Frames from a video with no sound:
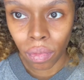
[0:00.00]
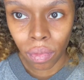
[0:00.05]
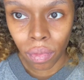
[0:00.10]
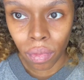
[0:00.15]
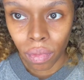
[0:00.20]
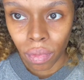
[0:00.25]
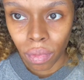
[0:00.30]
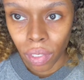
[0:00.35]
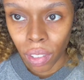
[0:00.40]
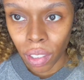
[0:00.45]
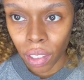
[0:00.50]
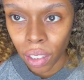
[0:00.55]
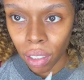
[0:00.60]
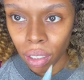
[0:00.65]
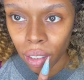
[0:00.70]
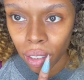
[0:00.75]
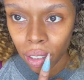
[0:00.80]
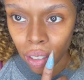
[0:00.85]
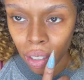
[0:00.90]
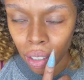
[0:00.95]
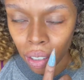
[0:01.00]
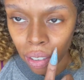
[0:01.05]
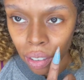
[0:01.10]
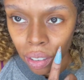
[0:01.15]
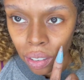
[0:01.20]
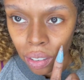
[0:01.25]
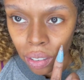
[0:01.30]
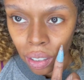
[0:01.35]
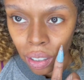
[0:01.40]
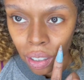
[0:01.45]
And you see it's starting
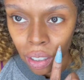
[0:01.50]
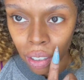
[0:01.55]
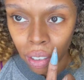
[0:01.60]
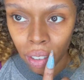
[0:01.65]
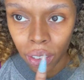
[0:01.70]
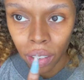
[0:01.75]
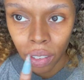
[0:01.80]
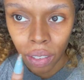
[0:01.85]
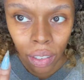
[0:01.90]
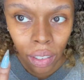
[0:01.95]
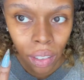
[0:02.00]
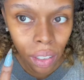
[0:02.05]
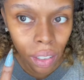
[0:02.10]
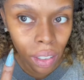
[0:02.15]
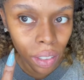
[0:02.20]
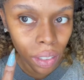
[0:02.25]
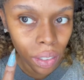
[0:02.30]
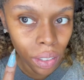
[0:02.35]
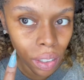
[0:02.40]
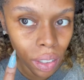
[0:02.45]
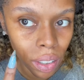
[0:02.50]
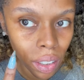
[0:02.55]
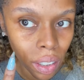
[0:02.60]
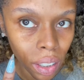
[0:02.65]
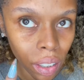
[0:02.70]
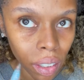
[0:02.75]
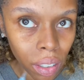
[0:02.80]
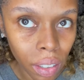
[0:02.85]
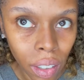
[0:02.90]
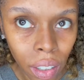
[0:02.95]
to dry. That's
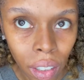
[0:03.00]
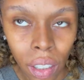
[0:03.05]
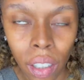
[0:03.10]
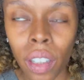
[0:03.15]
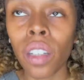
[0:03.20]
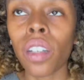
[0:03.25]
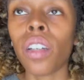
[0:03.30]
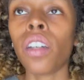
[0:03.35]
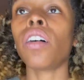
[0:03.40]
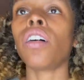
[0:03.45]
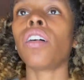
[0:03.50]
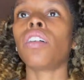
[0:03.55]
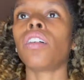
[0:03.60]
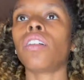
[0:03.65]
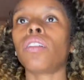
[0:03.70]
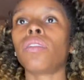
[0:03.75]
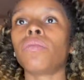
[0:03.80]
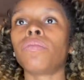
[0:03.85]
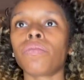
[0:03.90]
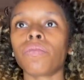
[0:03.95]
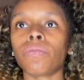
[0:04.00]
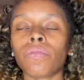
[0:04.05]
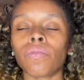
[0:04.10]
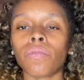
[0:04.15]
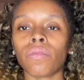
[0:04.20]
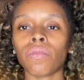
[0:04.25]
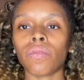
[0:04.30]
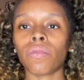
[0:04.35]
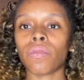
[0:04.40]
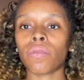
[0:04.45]
interesting.
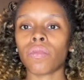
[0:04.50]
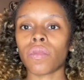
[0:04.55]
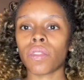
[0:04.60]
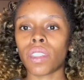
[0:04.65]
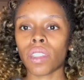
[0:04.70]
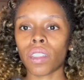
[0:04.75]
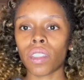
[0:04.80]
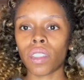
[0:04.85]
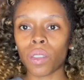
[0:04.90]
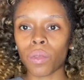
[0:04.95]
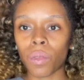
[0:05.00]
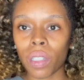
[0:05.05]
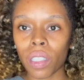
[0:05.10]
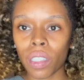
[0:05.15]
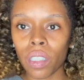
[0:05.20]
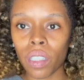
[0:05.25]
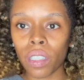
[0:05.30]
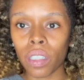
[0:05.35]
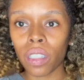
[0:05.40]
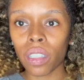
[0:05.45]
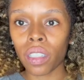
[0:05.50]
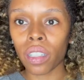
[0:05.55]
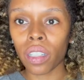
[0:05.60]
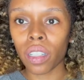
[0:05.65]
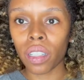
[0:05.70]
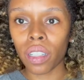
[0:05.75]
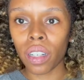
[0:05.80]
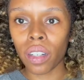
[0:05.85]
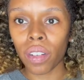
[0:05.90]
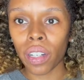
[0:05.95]
So this is what it's
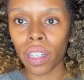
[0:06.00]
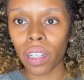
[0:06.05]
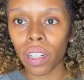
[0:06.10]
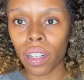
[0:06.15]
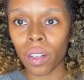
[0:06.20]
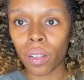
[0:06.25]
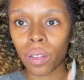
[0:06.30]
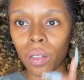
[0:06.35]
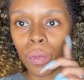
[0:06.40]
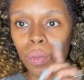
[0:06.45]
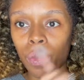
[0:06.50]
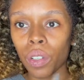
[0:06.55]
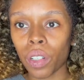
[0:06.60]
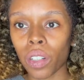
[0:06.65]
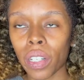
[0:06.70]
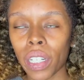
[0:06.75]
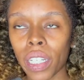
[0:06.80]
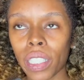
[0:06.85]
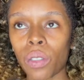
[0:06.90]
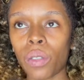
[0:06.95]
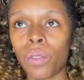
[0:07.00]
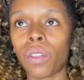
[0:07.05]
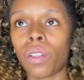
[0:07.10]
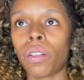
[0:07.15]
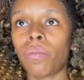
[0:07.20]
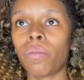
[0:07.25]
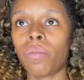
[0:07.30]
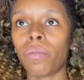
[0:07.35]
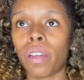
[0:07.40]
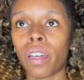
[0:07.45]
looking like right now. We're going to
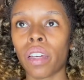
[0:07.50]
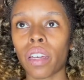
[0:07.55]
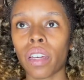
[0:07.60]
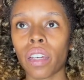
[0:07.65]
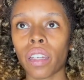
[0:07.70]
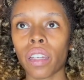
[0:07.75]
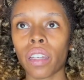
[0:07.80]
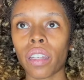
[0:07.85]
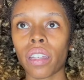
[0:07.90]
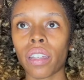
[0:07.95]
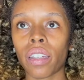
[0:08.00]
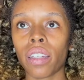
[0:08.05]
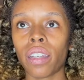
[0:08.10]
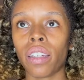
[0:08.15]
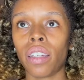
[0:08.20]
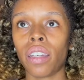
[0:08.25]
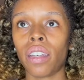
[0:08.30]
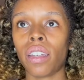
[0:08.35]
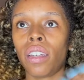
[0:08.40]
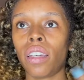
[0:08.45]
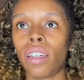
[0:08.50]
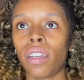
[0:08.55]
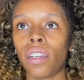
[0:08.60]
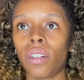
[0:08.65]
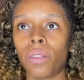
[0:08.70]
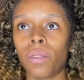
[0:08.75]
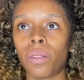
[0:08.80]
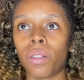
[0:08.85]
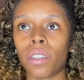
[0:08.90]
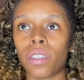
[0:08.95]
come back
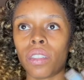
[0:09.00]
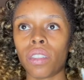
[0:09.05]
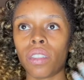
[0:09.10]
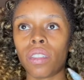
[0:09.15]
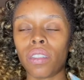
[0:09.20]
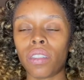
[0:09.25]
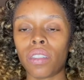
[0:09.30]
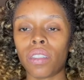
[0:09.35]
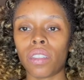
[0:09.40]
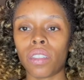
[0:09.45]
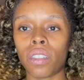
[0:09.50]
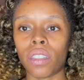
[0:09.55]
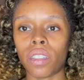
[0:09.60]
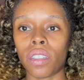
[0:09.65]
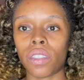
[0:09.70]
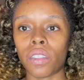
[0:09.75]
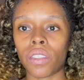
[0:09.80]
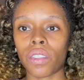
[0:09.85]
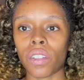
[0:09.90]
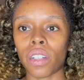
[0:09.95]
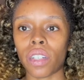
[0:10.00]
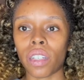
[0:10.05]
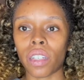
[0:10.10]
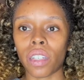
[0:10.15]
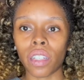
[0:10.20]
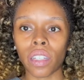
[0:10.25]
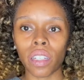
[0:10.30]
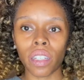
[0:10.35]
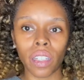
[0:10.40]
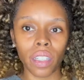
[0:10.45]
once it's done
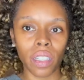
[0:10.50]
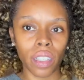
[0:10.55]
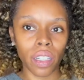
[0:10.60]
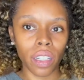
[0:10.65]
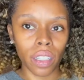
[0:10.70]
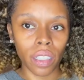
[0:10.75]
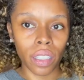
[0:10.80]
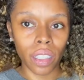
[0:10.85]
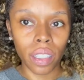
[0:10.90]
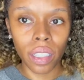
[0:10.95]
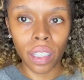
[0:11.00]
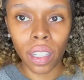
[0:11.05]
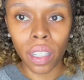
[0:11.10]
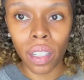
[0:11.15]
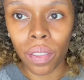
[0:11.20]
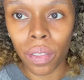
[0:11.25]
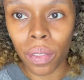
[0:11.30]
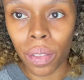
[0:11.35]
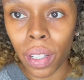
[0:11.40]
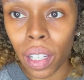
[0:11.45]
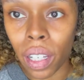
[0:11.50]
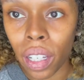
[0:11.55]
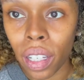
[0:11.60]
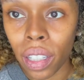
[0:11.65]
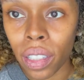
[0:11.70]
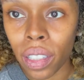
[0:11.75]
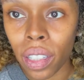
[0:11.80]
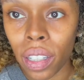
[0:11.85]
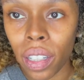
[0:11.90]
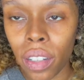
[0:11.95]
drying and see if we
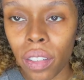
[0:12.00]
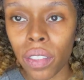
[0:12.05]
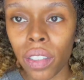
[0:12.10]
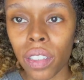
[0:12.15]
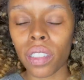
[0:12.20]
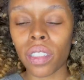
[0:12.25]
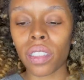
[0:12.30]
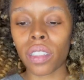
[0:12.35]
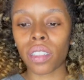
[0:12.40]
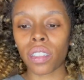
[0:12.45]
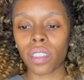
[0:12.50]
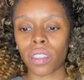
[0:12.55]
see a difference.